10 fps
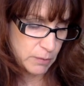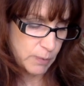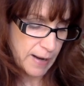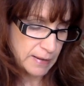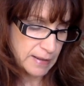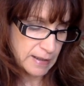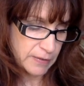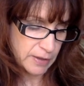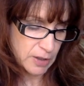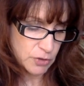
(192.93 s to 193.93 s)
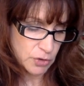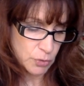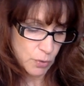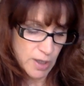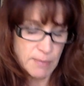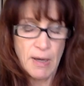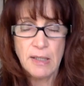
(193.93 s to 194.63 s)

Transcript: Rattling in the kitchen draws my